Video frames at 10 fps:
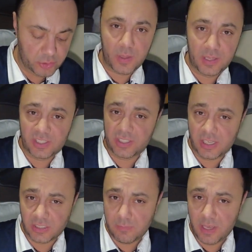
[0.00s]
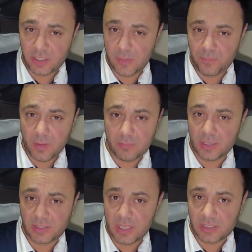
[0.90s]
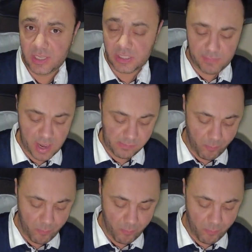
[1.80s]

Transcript: Doesn't taste amazing. Doesn't taste bad.